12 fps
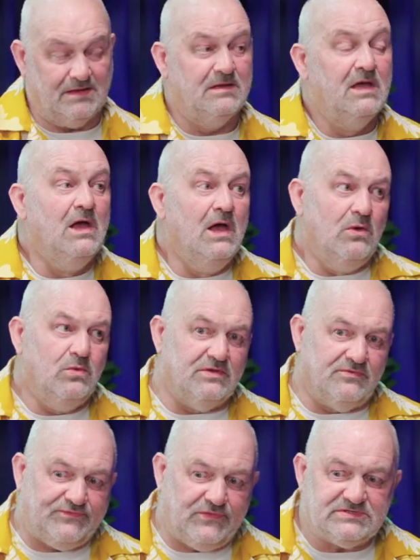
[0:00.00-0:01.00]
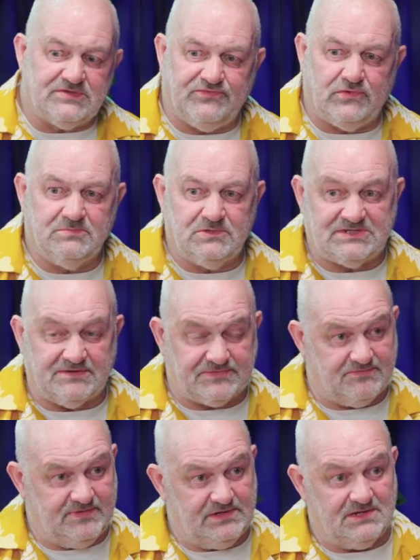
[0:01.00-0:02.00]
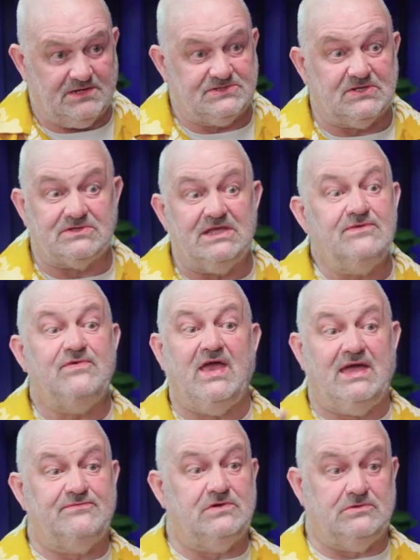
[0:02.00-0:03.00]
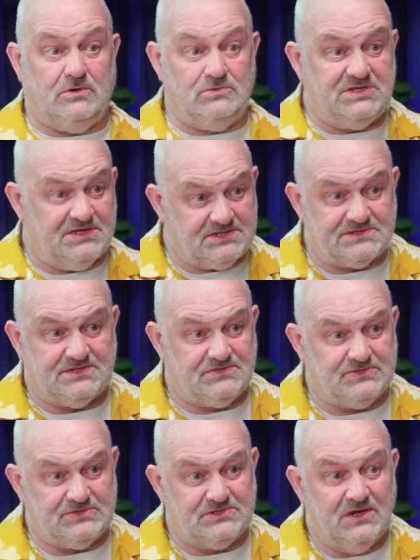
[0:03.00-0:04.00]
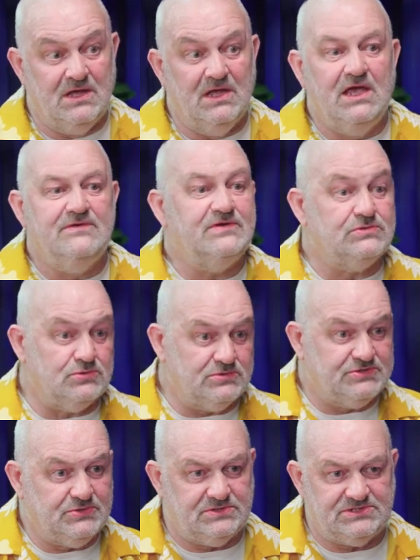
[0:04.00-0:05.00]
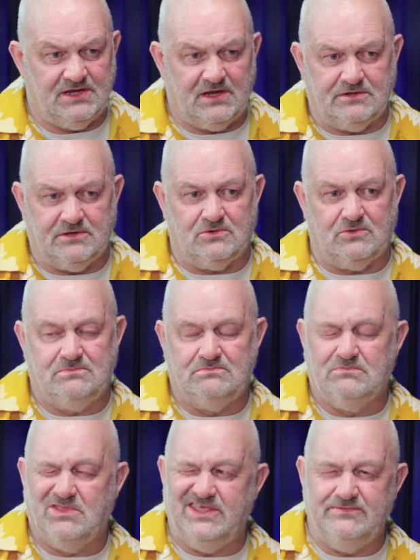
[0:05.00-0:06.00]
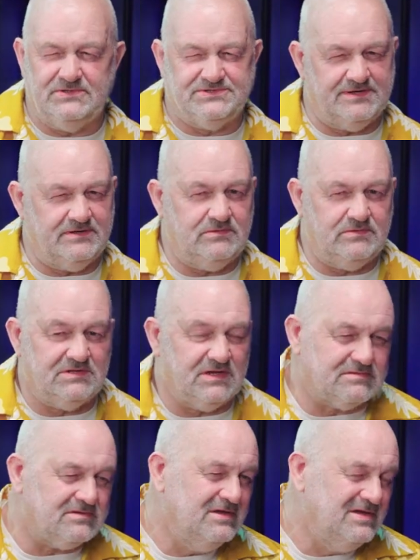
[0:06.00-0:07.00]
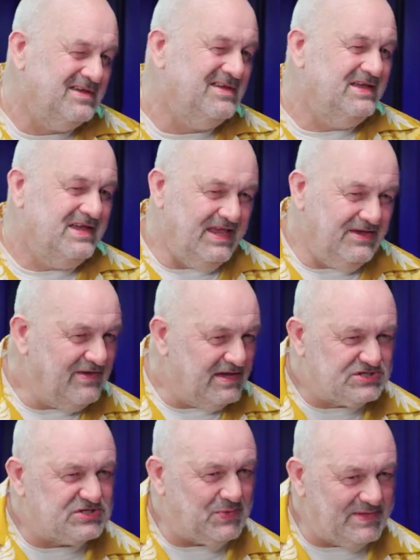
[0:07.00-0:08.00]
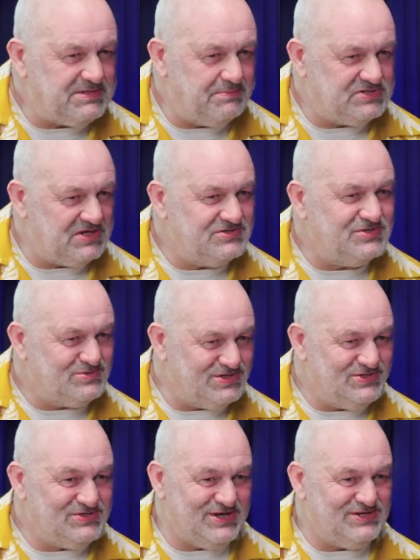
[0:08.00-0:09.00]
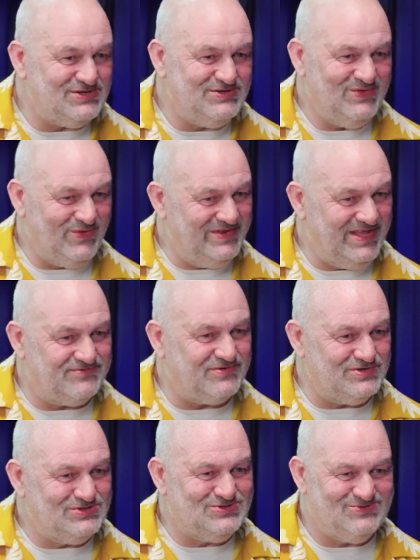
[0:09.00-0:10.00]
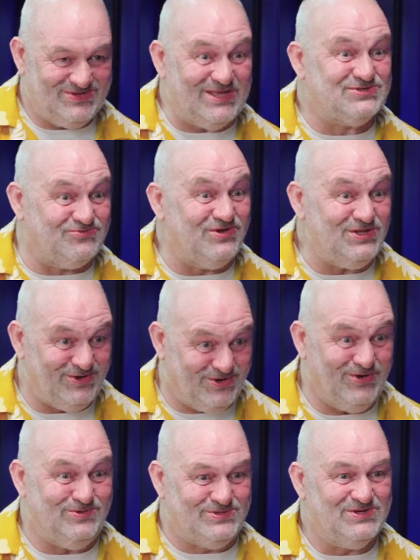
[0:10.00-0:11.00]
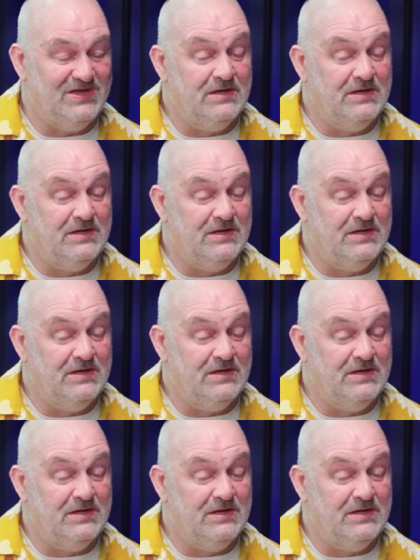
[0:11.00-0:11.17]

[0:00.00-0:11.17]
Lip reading: Yeah. Well, first and foremost, you have to realize that if you have your own data centers, if you talk to a CIO, he will tell you that if it has 20% utilization on average, that's really good.